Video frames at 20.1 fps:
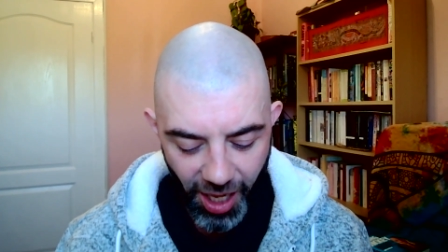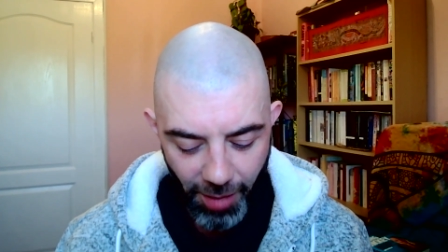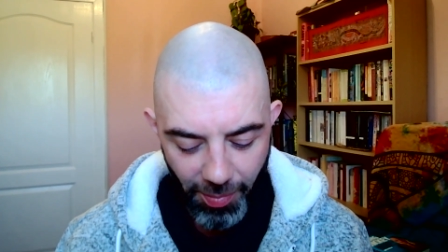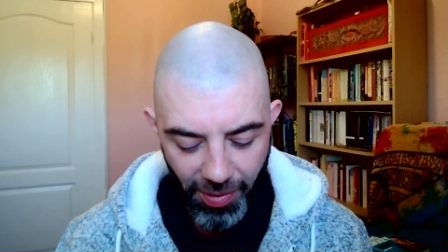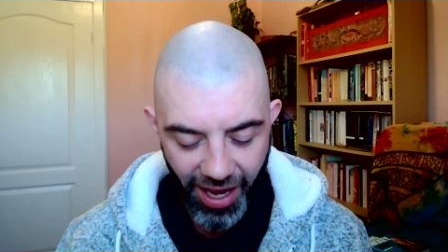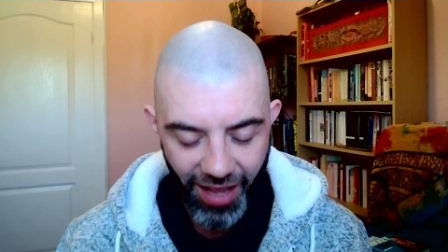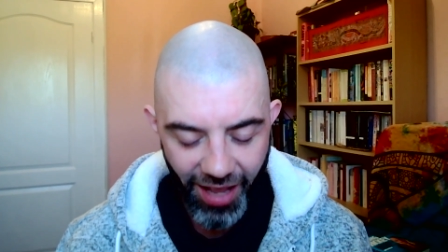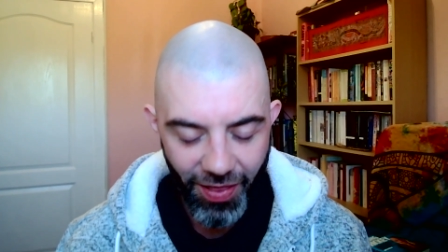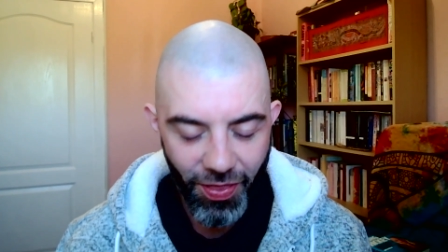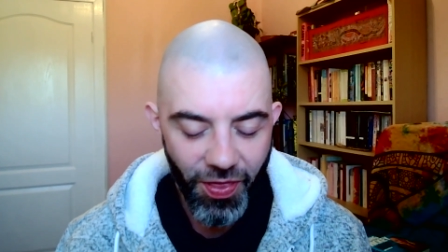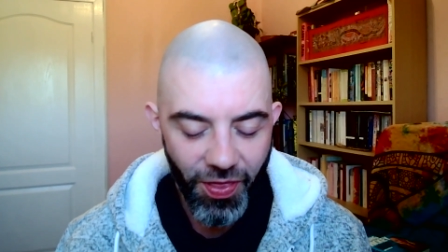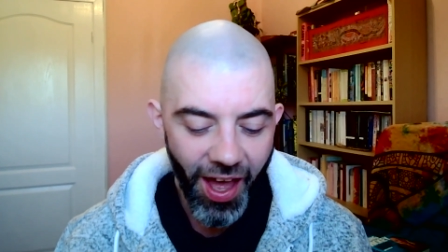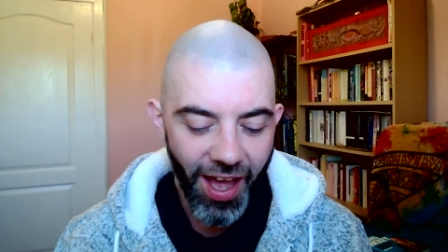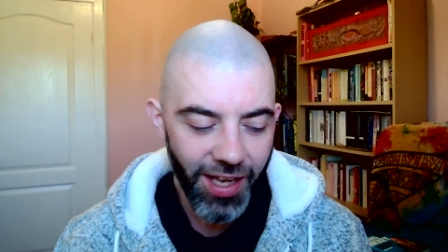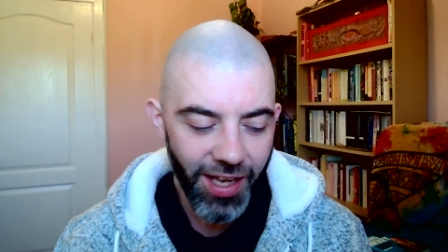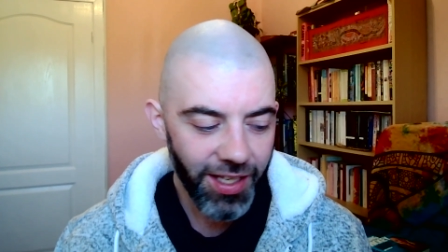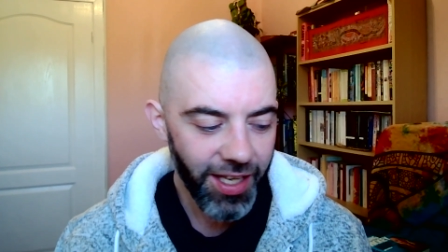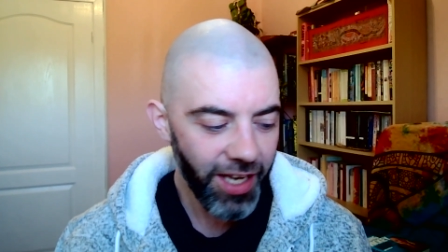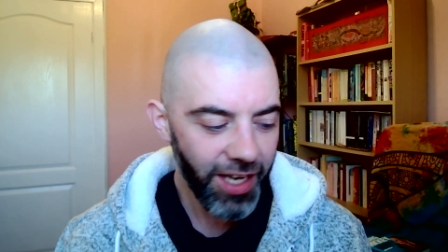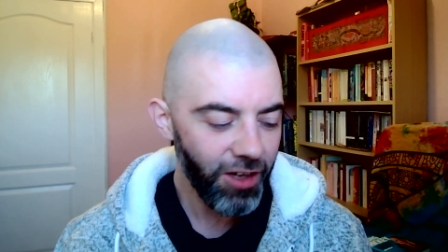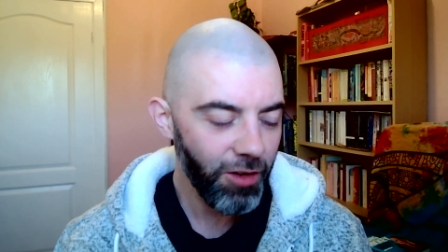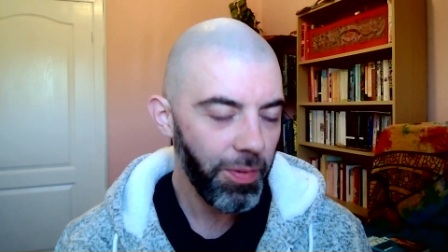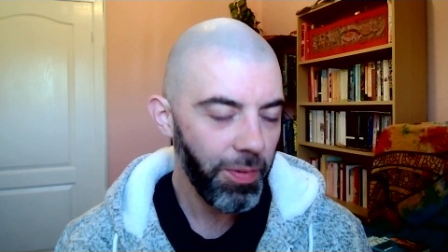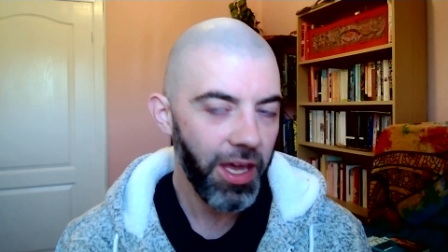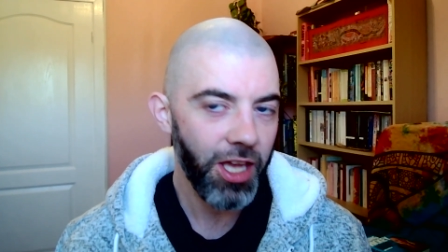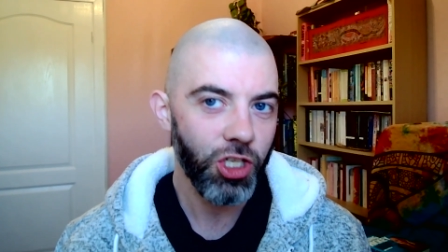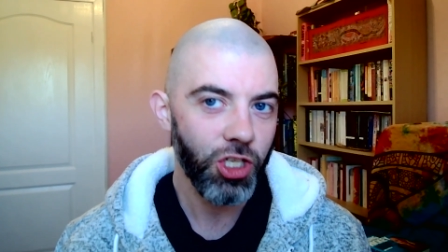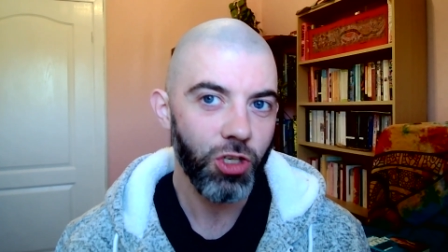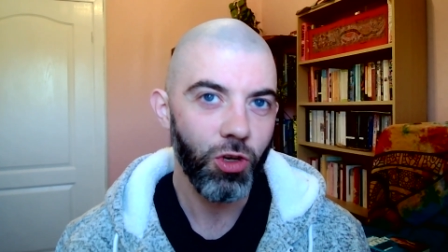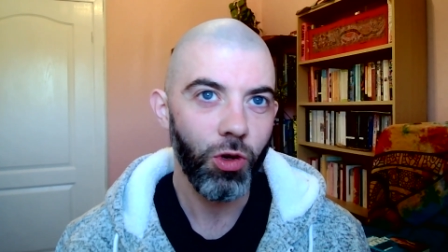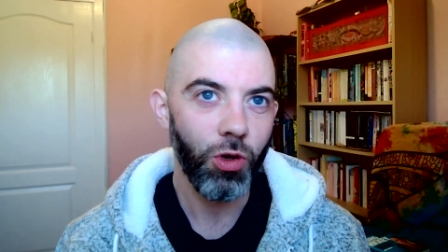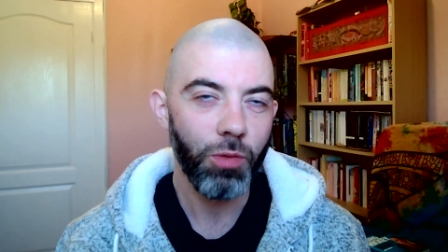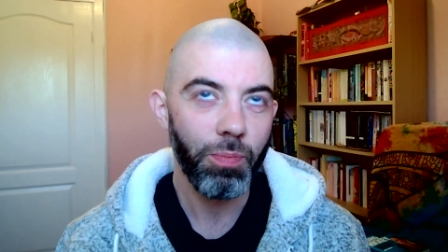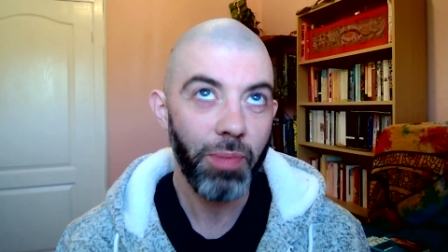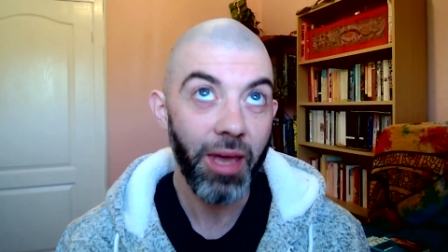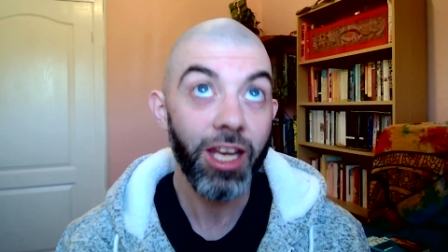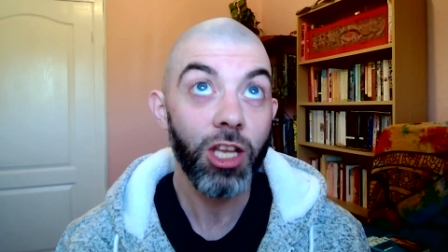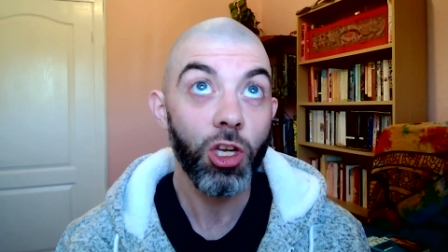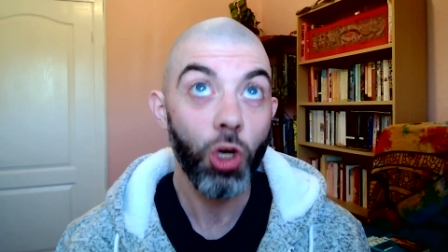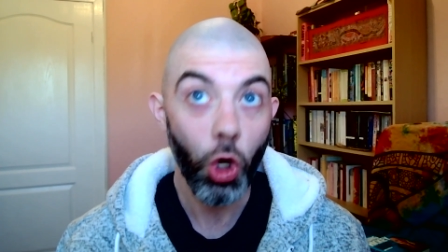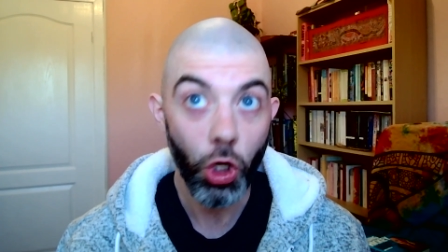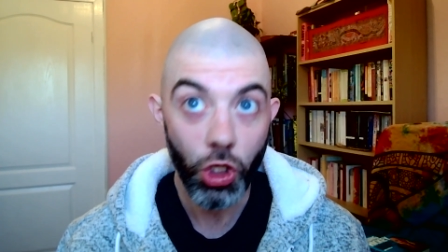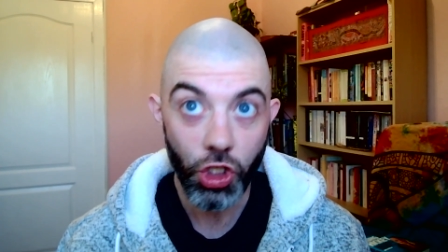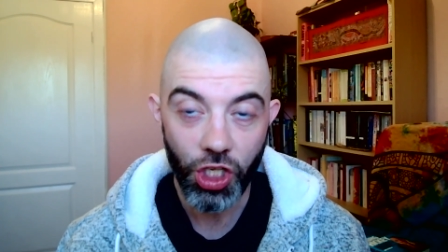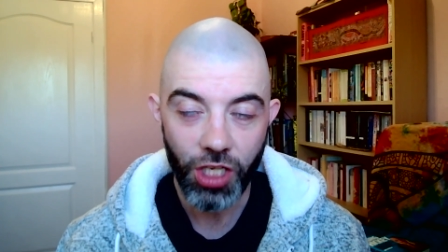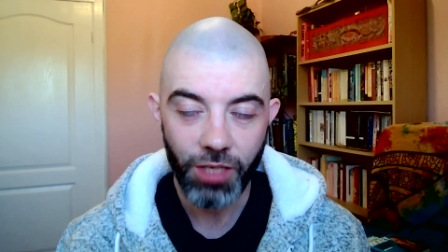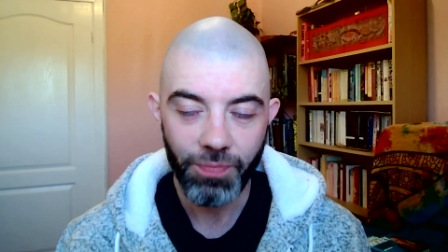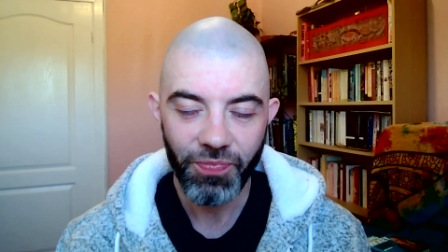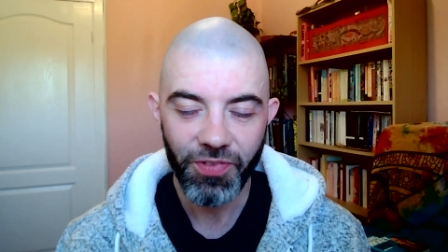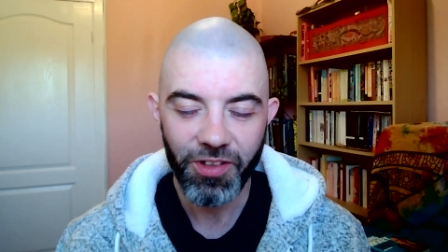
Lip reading: But in that kind of pedagogy,